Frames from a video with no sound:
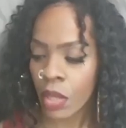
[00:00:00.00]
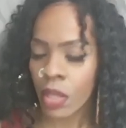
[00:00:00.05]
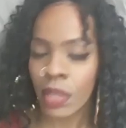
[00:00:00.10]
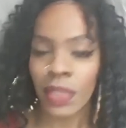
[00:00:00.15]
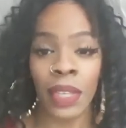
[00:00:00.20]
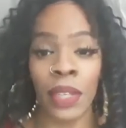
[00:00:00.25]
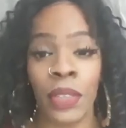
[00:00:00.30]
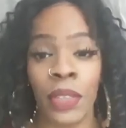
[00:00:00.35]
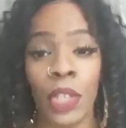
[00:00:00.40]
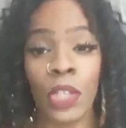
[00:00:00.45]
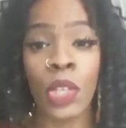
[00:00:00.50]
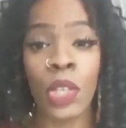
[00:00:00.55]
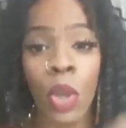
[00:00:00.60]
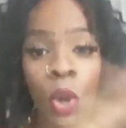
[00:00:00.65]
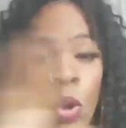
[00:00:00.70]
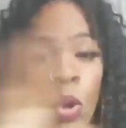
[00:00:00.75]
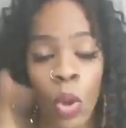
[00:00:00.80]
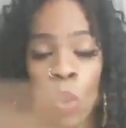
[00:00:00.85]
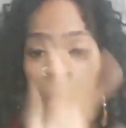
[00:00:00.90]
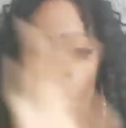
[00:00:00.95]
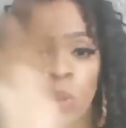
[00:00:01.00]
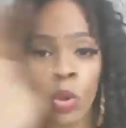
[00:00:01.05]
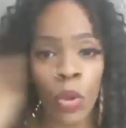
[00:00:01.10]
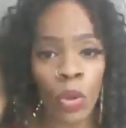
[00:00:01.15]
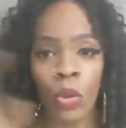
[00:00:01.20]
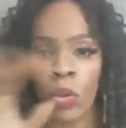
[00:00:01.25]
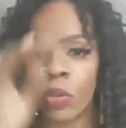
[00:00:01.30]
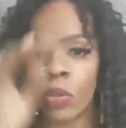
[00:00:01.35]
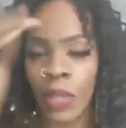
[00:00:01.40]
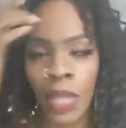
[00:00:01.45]
There's a
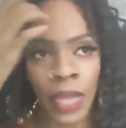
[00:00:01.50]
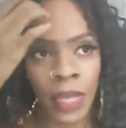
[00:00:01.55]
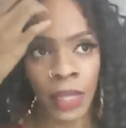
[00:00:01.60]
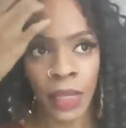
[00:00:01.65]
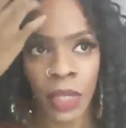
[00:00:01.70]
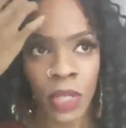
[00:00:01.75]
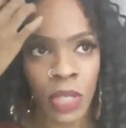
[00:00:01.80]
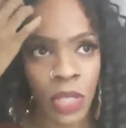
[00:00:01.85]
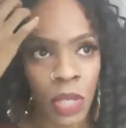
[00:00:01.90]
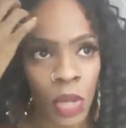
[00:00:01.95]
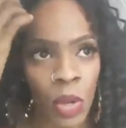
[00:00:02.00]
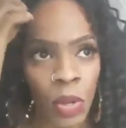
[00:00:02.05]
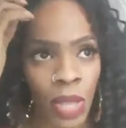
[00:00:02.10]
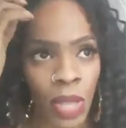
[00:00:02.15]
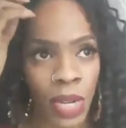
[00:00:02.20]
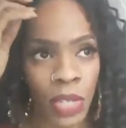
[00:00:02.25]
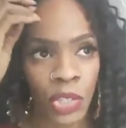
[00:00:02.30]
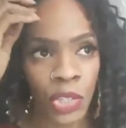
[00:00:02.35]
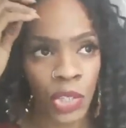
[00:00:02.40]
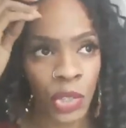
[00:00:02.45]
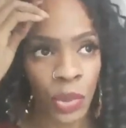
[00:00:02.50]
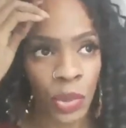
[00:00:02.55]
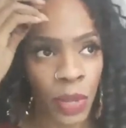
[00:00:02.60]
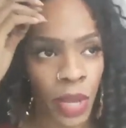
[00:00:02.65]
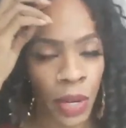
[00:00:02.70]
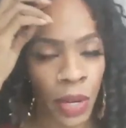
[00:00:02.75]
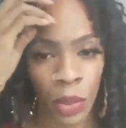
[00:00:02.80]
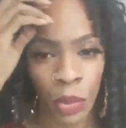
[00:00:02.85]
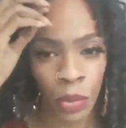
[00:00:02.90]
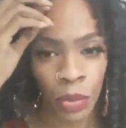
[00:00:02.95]
whole lot of shit you
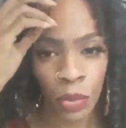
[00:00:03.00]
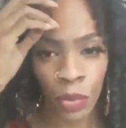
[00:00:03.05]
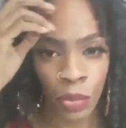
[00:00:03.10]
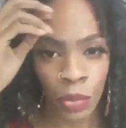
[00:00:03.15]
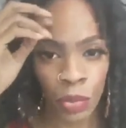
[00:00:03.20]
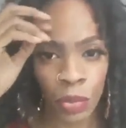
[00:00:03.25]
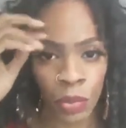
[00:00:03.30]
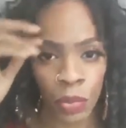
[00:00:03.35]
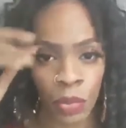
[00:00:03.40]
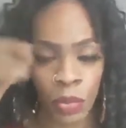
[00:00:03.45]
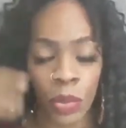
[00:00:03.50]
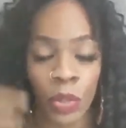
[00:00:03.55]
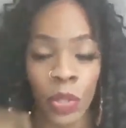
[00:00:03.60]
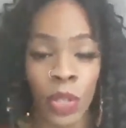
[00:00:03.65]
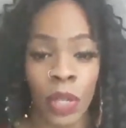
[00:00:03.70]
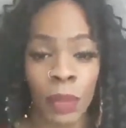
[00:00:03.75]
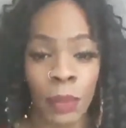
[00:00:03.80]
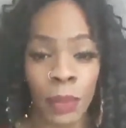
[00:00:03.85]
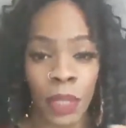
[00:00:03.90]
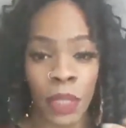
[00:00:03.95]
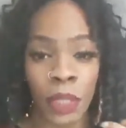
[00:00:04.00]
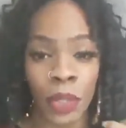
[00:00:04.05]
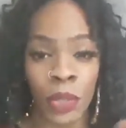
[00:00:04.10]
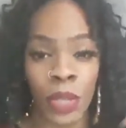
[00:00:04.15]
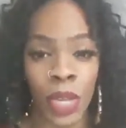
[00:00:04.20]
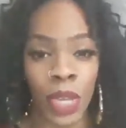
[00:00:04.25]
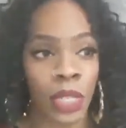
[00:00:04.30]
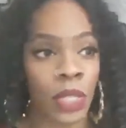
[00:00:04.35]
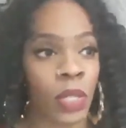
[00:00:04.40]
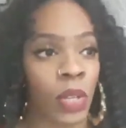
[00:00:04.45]
got to go through. You know what I mean? You
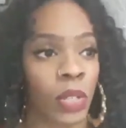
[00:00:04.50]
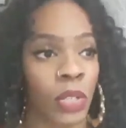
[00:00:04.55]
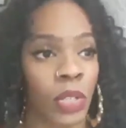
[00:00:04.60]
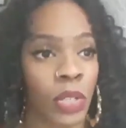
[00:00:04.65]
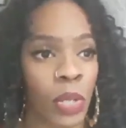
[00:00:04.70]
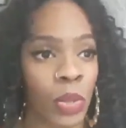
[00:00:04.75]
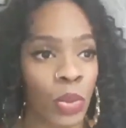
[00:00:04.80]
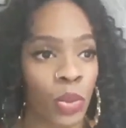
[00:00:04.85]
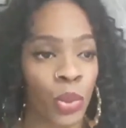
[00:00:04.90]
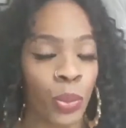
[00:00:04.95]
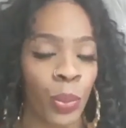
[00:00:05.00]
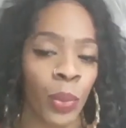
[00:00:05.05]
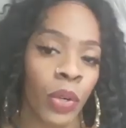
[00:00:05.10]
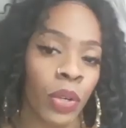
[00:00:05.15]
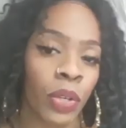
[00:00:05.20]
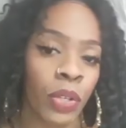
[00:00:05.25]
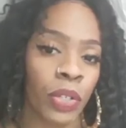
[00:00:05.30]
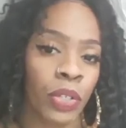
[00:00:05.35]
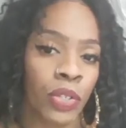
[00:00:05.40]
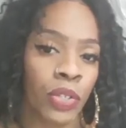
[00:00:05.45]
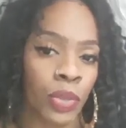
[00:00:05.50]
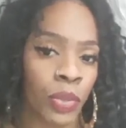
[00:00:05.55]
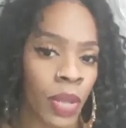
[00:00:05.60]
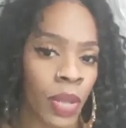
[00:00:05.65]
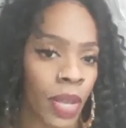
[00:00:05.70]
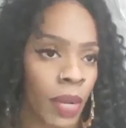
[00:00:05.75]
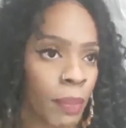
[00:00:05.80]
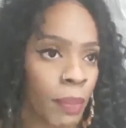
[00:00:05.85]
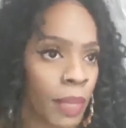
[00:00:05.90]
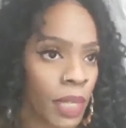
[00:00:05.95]
got to talk to social workers. You
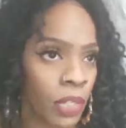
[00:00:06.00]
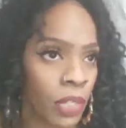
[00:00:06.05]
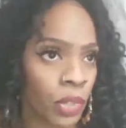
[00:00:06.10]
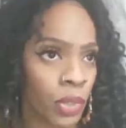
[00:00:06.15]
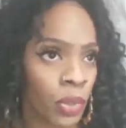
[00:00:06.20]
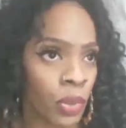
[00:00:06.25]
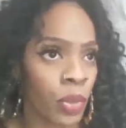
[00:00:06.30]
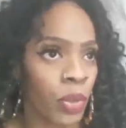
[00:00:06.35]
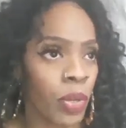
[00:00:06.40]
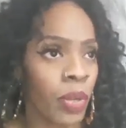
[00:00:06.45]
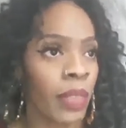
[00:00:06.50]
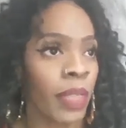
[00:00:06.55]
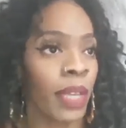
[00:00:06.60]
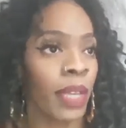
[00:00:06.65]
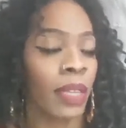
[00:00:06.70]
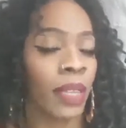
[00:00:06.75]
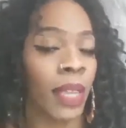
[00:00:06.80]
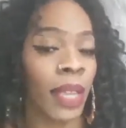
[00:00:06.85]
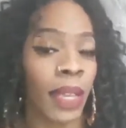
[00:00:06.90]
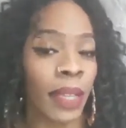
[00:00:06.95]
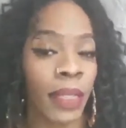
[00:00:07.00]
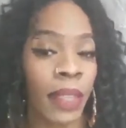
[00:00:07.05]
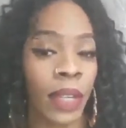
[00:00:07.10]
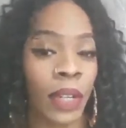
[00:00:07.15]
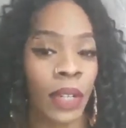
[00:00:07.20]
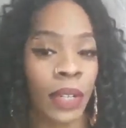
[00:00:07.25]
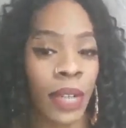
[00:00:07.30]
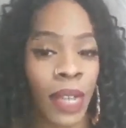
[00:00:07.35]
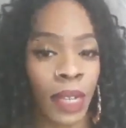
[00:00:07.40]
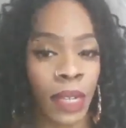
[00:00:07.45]
got to make sure that like
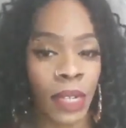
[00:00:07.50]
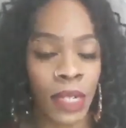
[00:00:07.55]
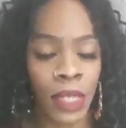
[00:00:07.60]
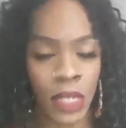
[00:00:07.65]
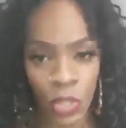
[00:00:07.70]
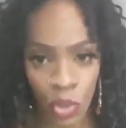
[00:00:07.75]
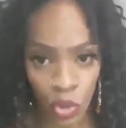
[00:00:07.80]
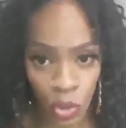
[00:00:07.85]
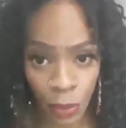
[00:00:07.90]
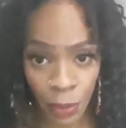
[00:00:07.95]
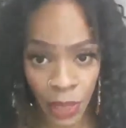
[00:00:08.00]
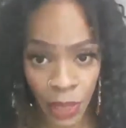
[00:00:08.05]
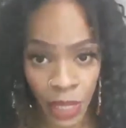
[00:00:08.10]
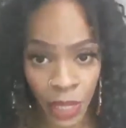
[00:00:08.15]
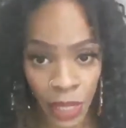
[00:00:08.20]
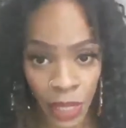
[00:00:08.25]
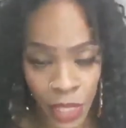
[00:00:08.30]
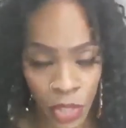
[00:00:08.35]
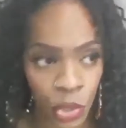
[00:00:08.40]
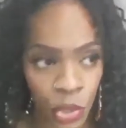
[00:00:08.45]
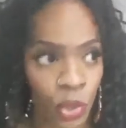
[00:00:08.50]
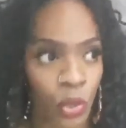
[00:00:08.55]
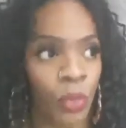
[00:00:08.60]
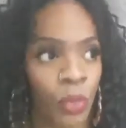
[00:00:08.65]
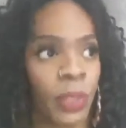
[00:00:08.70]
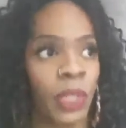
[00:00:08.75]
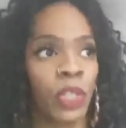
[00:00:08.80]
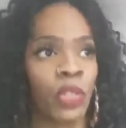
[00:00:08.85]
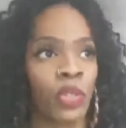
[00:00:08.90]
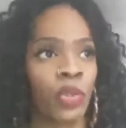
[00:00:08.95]
they're not going to discriminate against you
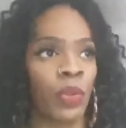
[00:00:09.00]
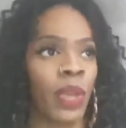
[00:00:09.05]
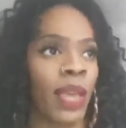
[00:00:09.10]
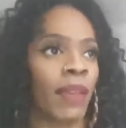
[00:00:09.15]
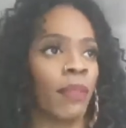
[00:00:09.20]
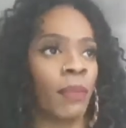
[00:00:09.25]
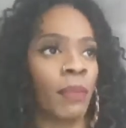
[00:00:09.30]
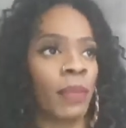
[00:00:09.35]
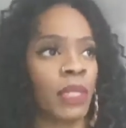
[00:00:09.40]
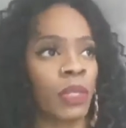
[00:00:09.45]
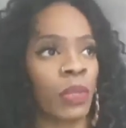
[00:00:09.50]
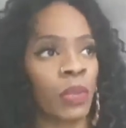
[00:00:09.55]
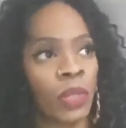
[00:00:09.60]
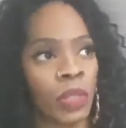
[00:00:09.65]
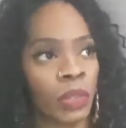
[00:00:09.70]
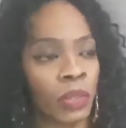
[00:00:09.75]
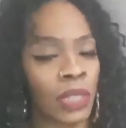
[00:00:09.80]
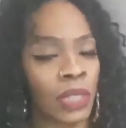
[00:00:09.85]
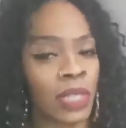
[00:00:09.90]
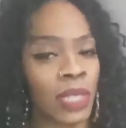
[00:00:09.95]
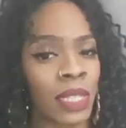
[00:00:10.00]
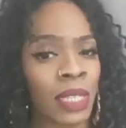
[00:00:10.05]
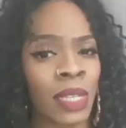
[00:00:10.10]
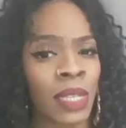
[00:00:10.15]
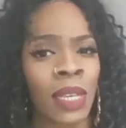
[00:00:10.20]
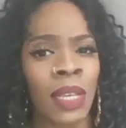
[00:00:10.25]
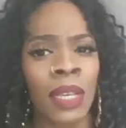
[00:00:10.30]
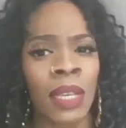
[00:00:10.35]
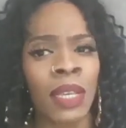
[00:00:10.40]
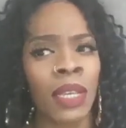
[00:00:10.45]
because you have a mental illness.
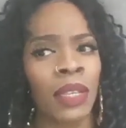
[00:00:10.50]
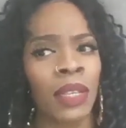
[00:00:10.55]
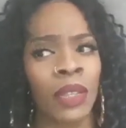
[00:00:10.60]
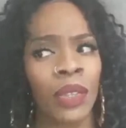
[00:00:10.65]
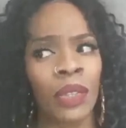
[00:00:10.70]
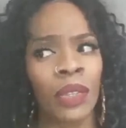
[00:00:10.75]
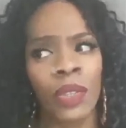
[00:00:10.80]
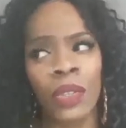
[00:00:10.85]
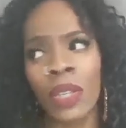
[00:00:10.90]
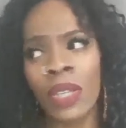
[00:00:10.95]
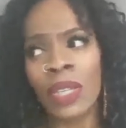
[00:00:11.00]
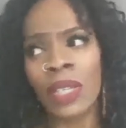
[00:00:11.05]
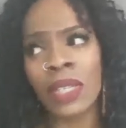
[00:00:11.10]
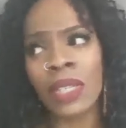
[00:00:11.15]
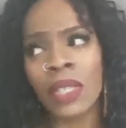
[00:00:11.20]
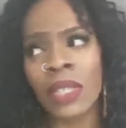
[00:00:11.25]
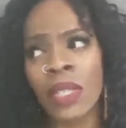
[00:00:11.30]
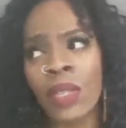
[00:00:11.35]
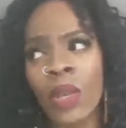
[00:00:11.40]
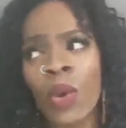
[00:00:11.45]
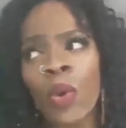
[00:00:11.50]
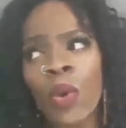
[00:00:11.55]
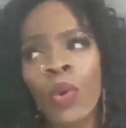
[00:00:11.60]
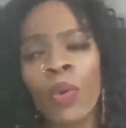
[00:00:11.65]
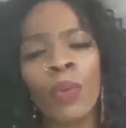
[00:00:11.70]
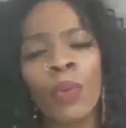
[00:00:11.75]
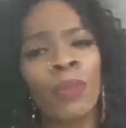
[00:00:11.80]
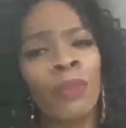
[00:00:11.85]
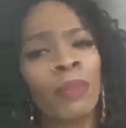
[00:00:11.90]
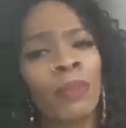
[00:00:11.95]
It's
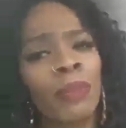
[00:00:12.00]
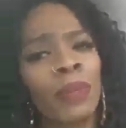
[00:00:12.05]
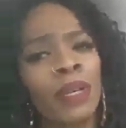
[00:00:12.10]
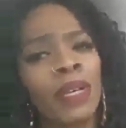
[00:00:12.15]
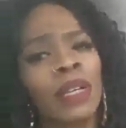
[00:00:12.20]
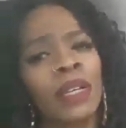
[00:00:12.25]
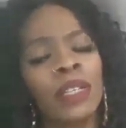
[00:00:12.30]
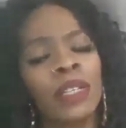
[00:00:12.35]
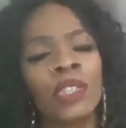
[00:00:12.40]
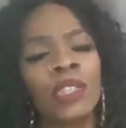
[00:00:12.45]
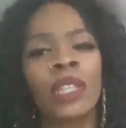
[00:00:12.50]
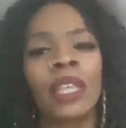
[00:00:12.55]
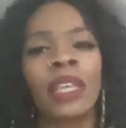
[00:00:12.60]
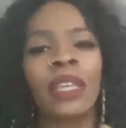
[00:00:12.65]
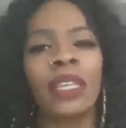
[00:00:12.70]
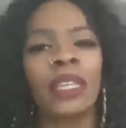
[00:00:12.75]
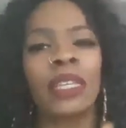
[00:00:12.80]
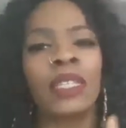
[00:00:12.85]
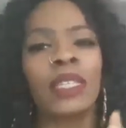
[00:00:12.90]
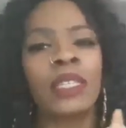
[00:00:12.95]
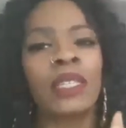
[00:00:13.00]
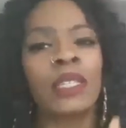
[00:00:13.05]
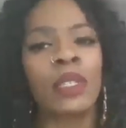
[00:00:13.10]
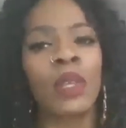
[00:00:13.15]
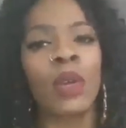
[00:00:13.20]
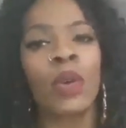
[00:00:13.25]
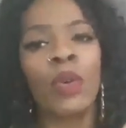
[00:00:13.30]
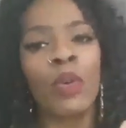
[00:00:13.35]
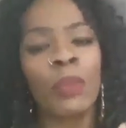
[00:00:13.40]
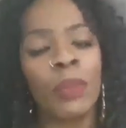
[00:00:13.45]
so much. Like, it's
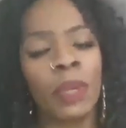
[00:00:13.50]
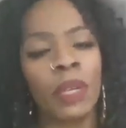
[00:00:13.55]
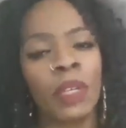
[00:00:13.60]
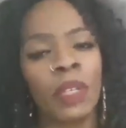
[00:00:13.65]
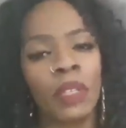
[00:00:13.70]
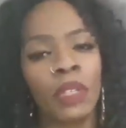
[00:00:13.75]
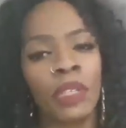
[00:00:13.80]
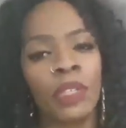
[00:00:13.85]
so much.